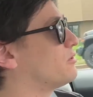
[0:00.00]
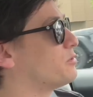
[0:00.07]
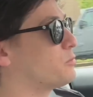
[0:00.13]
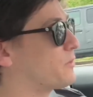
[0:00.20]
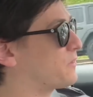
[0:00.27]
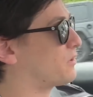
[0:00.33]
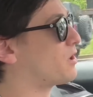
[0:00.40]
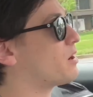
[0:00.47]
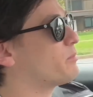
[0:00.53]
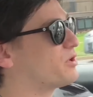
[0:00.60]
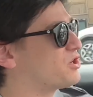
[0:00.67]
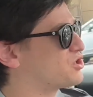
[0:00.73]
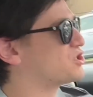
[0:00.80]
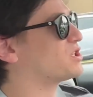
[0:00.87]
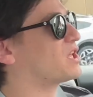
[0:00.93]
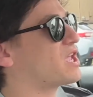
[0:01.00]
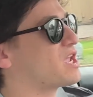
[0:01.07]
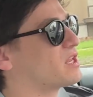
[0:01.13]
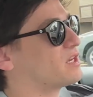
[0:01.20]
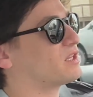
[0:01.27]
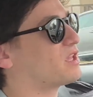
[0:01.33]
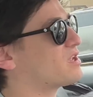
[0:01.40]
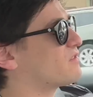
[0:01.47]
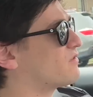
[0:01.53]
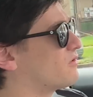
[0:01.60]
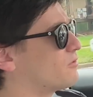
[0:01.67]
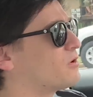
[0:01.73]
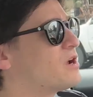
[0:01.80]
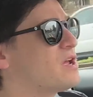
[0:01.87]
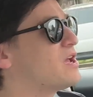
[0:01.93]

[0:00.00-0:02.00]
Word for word: and what the competition can and can't do.